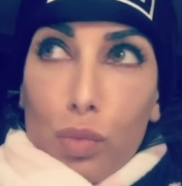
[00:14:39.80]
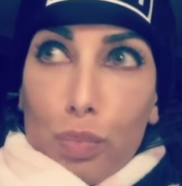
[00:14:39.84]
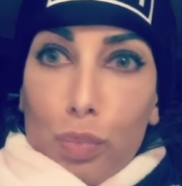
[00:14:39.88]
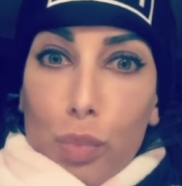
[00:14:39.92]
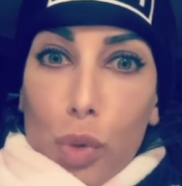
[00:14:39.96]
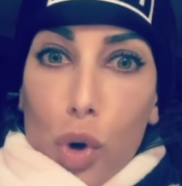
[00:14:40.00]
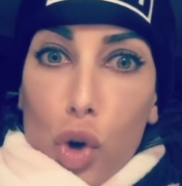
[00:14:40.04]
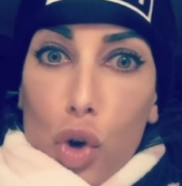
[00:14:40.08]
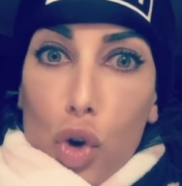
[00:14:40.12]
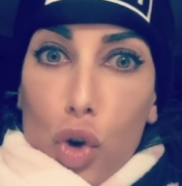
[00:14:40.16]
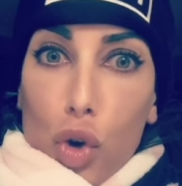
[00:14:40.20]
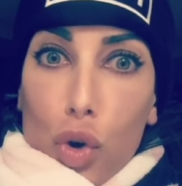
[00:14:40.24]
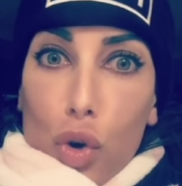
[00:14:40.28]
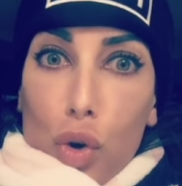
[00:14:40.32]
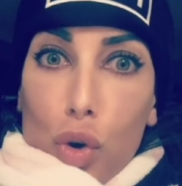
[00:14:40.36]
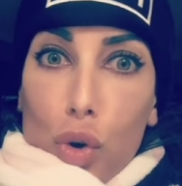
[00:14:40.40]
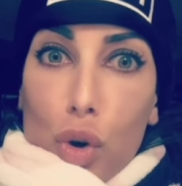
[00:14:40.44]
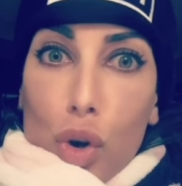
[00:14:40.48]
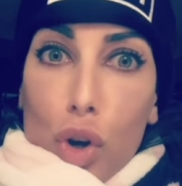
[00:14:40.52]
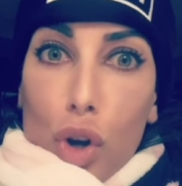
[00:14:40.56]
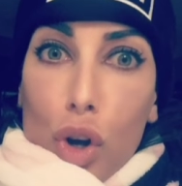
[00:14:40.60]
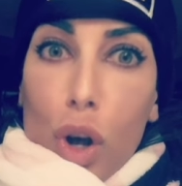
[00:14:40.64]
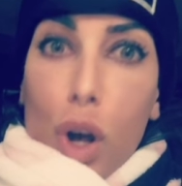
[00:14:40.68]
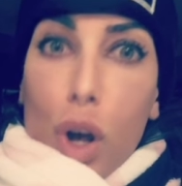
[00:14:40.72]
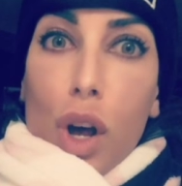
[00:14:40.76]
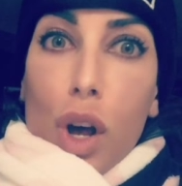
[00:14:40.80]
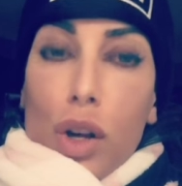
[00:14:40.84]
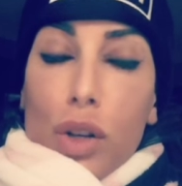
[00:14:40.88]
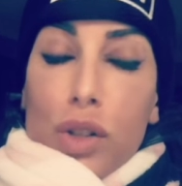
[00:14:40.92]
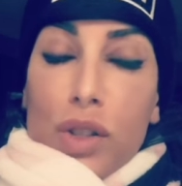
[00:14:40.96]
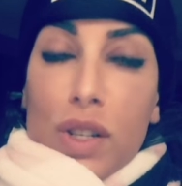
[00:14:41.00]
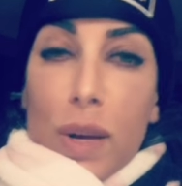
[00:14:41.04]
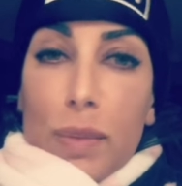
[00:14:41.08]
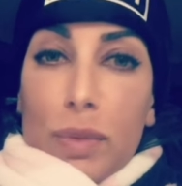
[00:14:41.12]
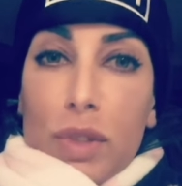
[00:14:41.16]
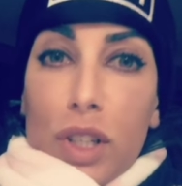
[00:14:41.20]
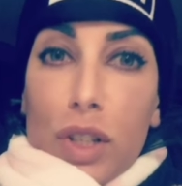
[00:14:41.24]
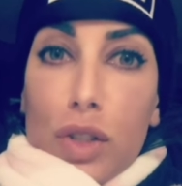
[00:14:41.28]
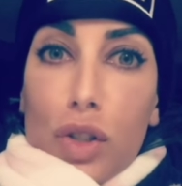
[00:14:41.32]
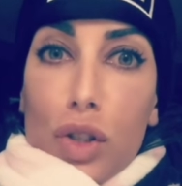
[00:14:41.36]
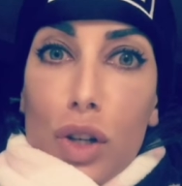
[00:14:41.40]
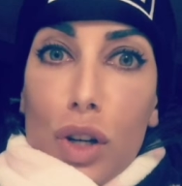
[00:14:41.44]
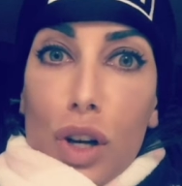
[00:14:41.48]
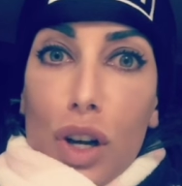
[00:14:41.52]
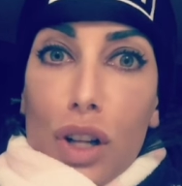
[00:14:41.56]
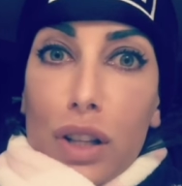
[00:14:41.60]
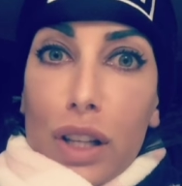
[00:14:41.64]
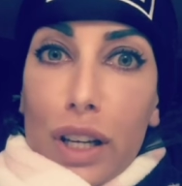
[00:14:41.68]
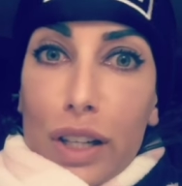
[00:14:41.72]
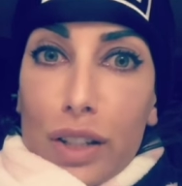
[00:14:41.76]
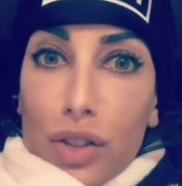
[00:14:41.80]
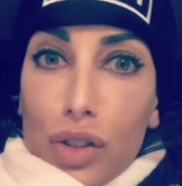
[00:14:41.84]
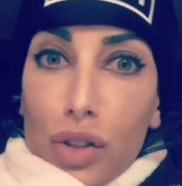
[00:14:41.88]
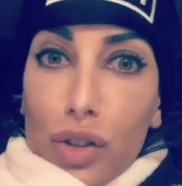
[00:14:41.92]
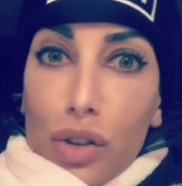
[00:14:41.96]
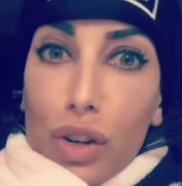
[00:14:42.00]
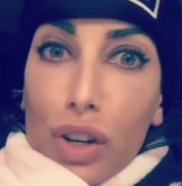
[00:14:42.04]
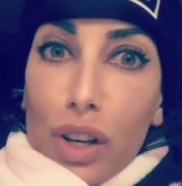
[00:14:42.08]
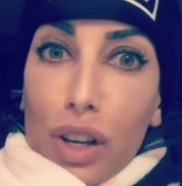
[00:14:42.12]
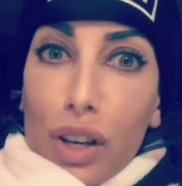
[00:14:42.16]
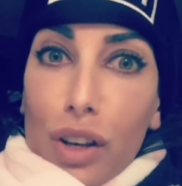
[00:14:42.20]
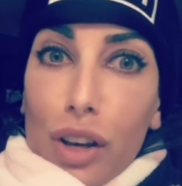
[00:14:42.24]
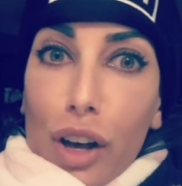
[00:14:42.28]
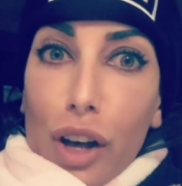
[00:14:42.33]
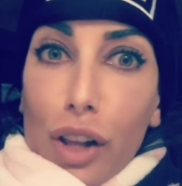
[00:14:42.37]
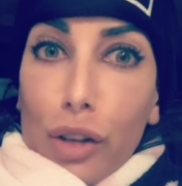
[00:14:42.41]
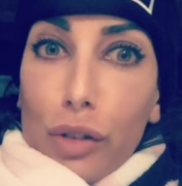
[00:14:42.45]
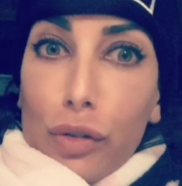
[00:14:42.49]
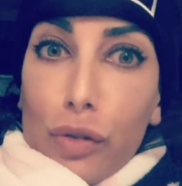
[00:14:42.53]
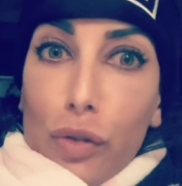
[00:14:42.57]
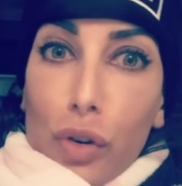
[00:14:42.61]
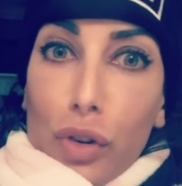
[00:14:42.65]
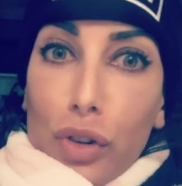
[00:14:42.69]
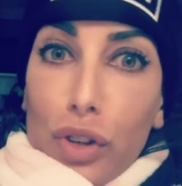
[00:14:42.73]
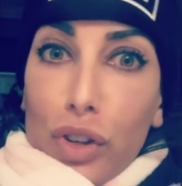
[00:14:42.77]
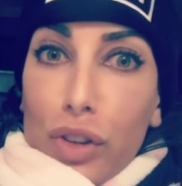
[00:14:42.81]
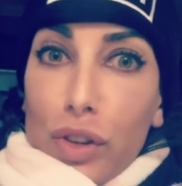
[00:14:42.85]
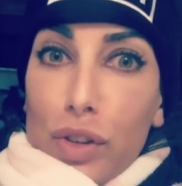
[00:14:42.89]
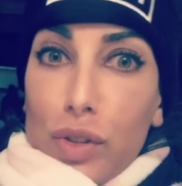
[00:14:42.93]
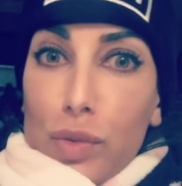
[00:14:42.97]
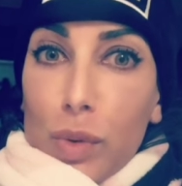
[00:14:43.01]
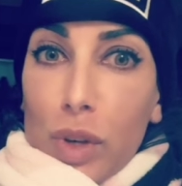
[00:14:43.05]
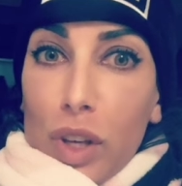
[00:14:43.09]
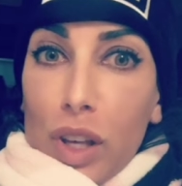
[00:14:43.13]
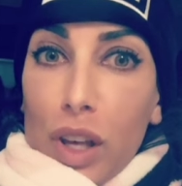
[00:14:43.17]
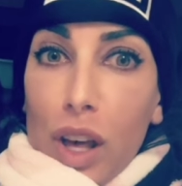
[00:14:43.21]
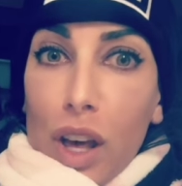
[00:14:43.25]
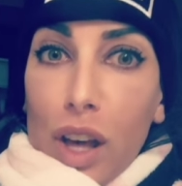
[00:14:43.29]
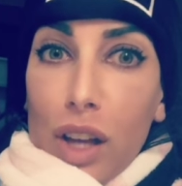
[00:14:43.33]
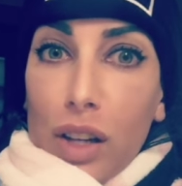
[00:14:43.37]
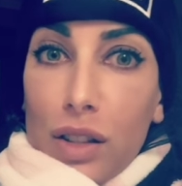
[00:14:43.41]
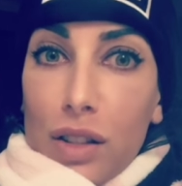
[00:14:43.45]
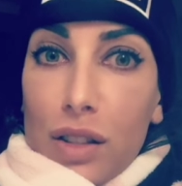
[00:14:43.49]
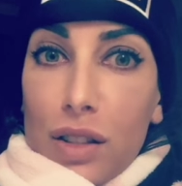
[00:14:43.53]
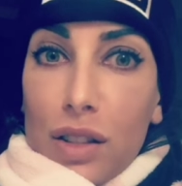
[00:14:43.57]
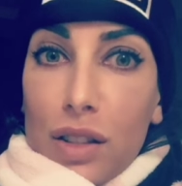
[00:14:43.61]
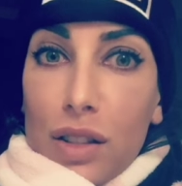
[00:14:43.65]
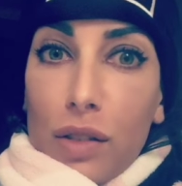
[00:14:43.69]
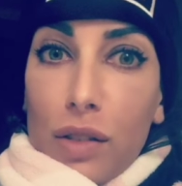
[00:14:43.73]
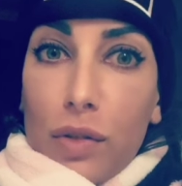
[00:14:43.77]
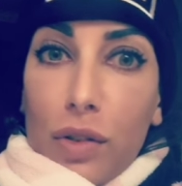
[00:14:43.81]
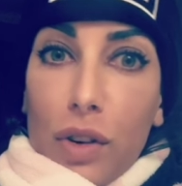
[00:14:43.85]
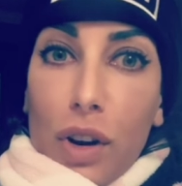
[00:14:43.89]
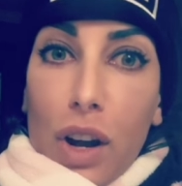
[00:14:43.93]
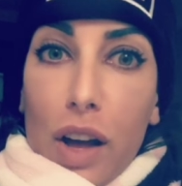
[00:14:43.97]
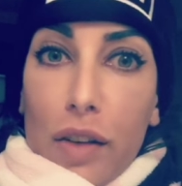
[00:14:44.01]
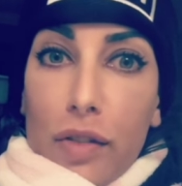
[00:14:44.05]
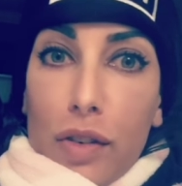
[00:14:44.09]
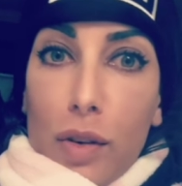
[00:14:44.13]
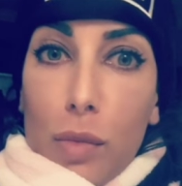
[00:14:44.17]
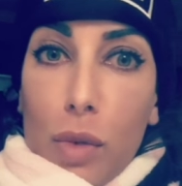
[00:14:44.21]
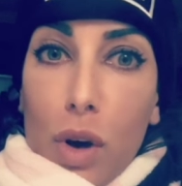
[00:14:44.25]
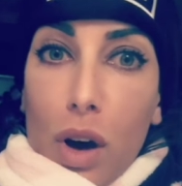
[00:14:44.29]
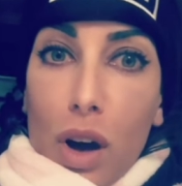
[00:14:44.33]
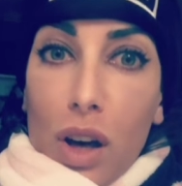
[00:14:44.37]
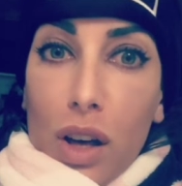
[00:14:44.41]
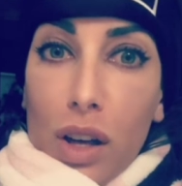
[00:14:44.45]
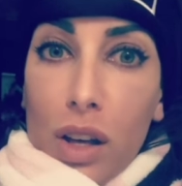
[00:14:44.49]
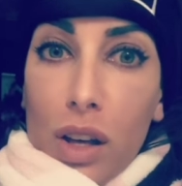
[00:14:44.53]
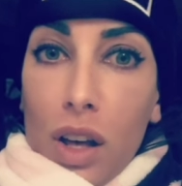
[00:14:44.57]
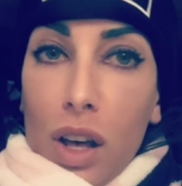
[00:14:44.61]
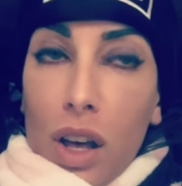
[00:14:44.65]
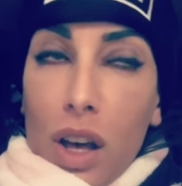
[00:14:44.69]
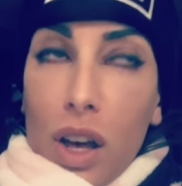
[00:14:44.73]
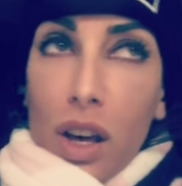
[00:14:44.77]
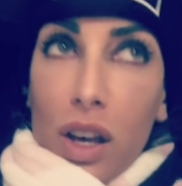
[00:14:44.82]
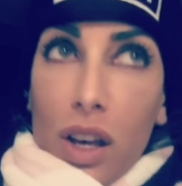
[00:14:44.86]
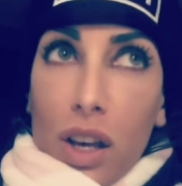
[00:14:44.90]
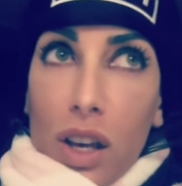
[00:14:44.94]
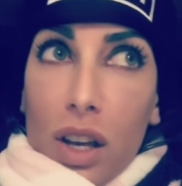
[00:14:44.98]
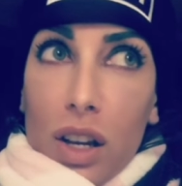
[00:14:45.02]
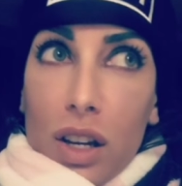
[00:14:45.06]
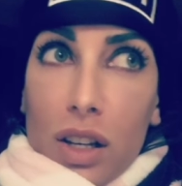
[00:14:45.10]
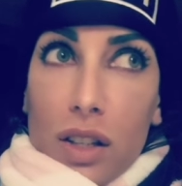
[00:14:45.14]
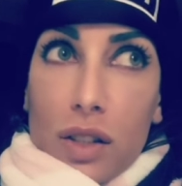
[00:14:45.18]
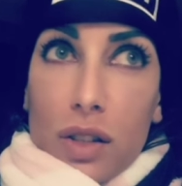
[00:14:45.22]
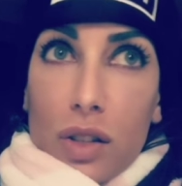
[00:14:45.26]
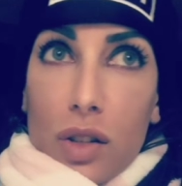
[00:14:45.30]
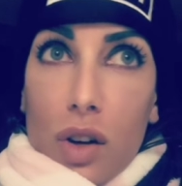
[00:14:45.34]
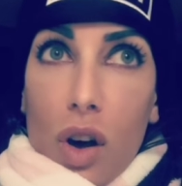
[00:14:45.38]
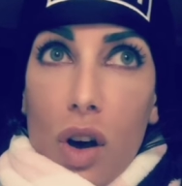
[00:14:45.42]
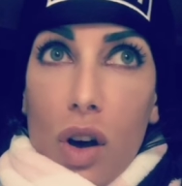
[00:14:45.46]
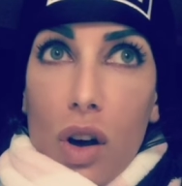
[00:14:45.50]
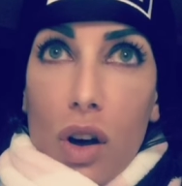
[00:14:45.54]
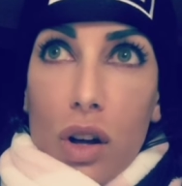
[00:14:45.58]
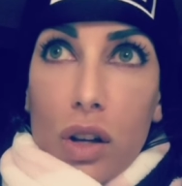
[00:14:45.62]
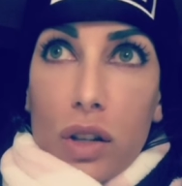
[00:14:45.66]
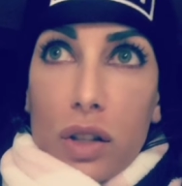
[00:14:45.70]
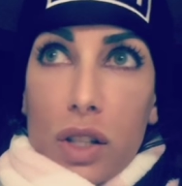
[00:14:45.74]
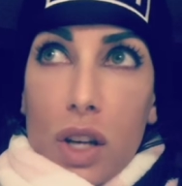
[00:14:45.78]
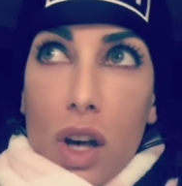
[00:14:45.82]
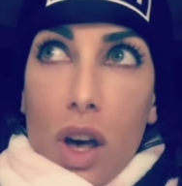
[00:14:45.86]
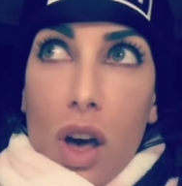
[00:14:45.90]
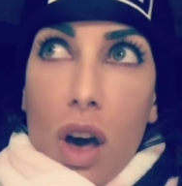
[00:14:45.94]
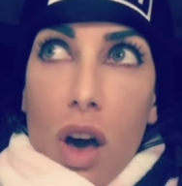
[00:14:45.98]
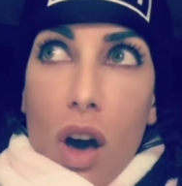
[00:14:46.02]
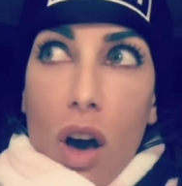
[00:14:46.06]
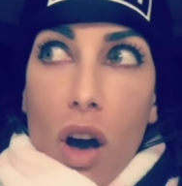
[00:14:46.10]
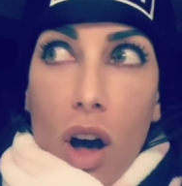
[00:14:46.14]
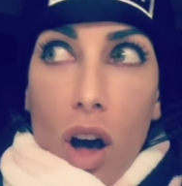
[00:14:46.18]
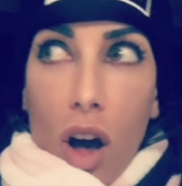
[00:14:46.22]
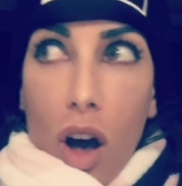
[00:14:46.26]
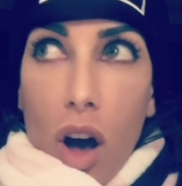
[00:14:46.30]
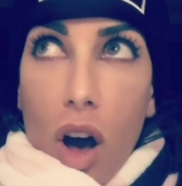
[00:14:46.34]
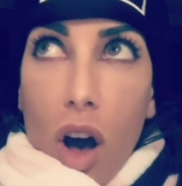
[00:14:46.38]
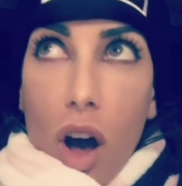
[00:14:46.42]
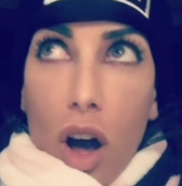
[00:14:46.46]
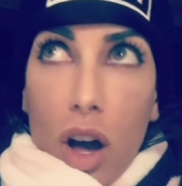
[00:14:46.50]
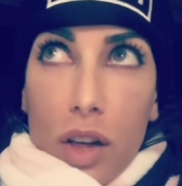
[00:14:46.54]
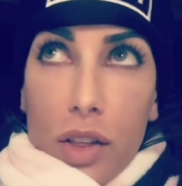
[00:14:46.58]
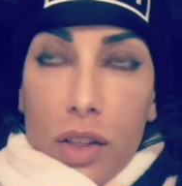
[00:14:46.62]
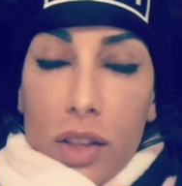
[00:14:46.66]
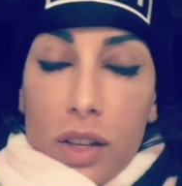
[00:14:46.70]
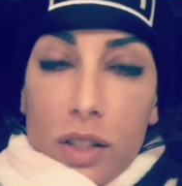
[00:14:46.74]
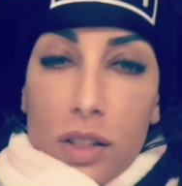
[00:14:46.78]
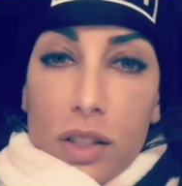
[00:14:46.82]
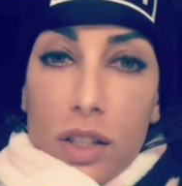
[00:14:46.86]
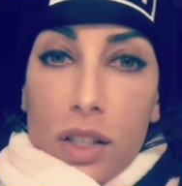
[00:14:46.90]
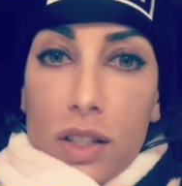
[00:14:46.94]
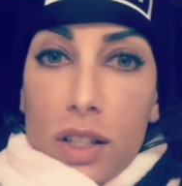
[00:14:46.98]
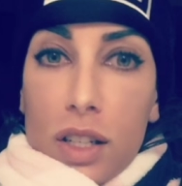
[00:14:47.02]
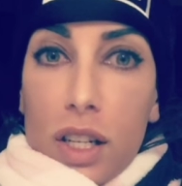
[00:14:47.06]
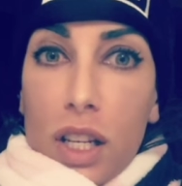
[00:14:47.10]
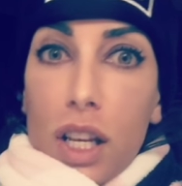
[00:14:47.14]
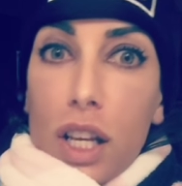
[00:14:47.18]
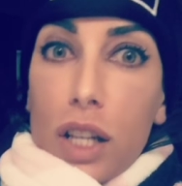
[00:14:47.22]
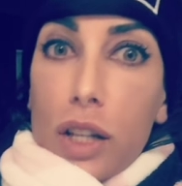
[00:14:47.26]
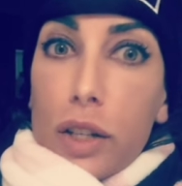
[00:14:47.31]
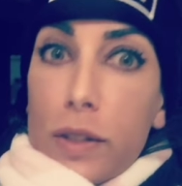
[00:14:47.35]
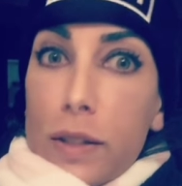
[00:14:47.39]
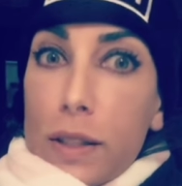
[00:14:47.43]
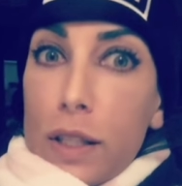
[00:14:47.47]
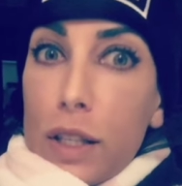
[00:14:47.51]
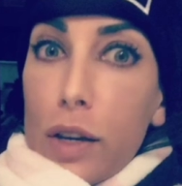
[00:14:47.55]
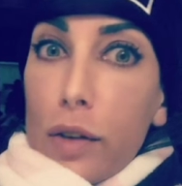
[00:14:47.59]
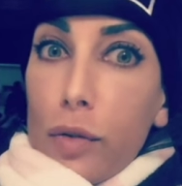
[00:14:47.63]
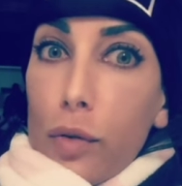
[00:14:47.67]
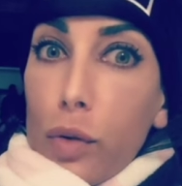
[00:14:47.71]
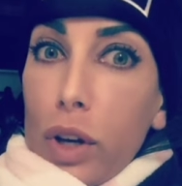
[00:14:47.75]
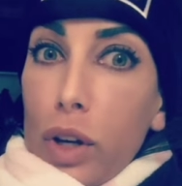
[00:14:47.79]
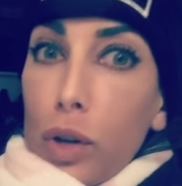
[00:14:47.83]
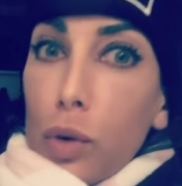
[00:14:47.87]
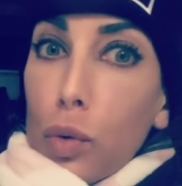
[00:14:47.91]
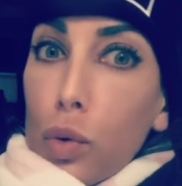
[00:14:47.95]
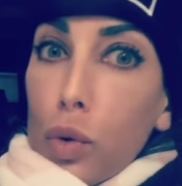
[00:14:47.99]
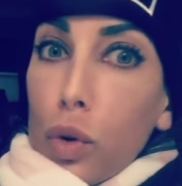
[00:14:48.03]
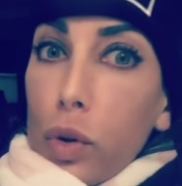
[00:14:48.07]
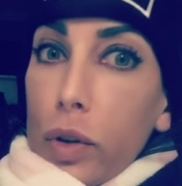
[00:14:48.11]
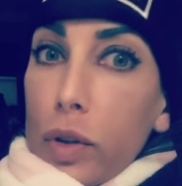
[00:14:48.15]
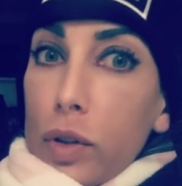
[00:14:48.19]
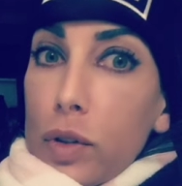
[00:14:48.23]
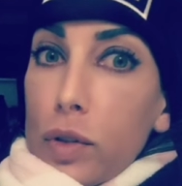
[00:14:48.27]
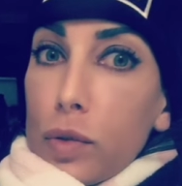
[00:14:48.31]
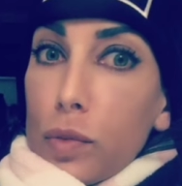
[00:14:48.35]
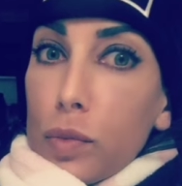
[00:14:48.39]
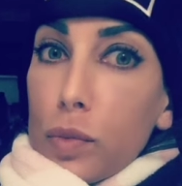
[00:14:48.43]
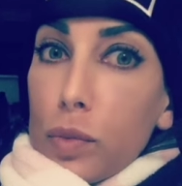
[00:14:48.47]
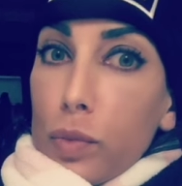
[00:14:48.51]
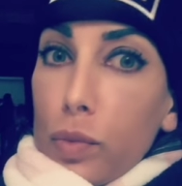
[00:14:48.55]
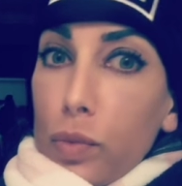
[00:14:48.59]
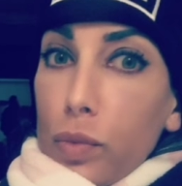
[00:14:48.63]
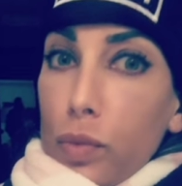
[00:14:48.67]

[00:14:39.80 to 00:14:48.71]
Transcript: Brr. So I'm teaching a lecture in California this weekend for FMI, and it's called Authenticity in a Sea of White Noise.